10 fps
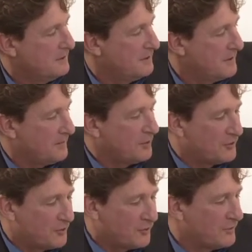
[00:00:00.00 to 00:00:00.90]

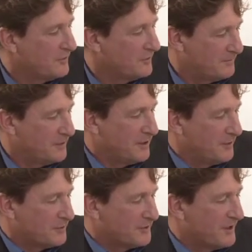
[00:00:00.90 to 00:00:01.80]
But
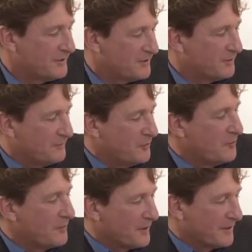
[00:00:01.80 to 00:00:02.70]
your sense of
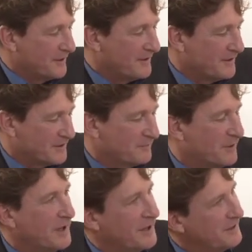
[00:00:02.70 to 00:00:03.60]
humor is
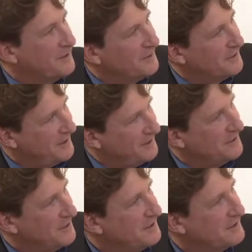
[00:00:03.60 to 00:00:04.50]
really in
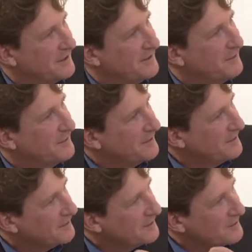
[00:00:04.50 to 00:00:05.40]
the detail, in
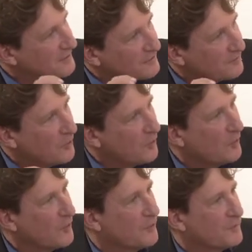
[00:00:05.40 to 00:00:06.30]
the
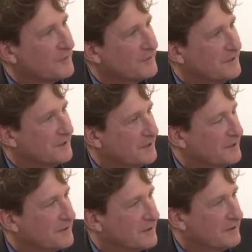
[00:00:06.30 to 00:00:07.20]
small
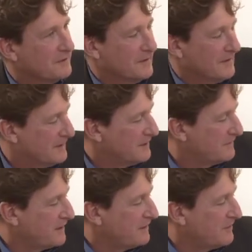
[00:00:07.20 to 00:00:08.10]
details, and
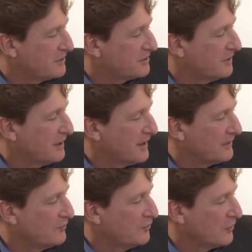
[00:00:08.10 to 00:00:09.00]
that's very much like